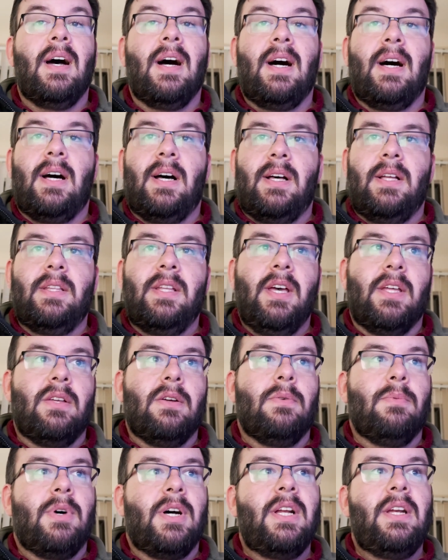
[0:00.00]
The
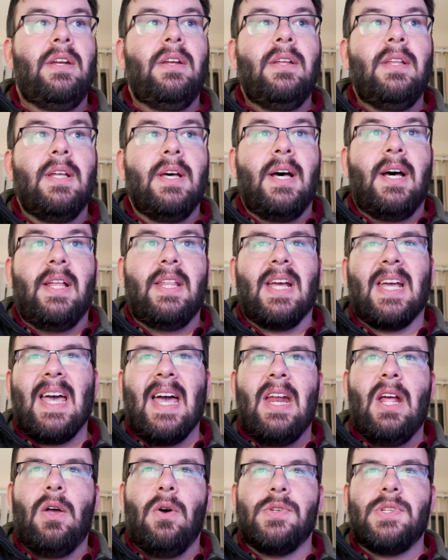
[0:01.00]
other one that
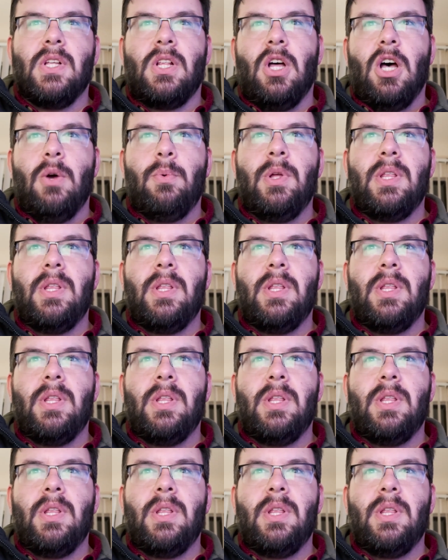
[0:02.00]
kind of goes along